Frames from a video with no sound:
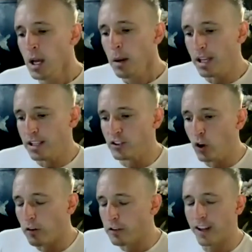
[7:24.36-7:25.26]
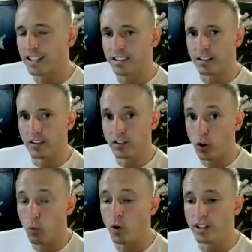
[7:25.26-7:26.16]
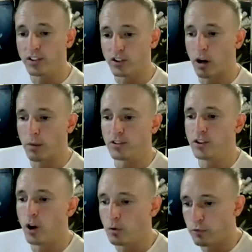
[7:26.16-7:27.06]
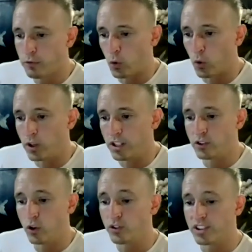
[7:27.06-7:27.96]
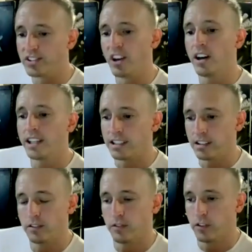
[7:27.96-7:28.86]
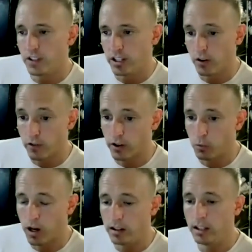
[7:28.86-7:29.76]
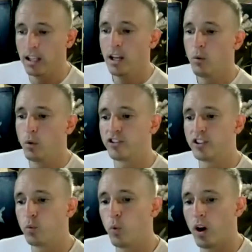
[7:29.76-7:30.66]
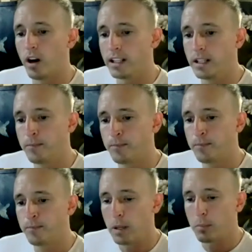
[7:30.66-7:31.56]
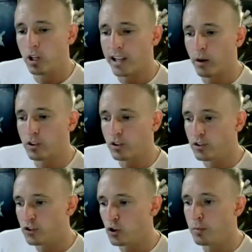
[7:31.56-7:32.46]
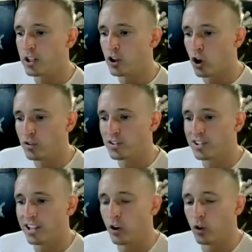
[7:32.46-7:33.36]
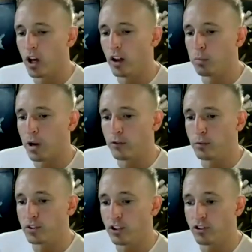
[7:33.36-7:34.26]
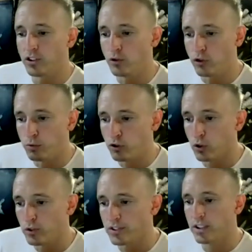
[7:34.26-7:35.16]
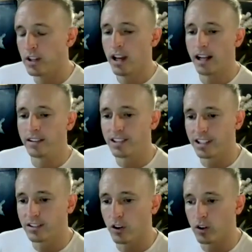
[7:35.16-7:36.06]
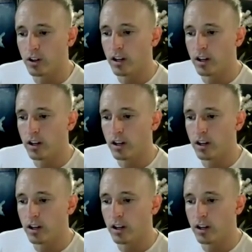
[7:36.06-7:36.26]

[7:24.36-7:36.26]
It's not effective. It's not what Instagram is known for. It's not designed for video very well, which is why people are now consuming content on other platforms such as YouTube Shorts and TikTok,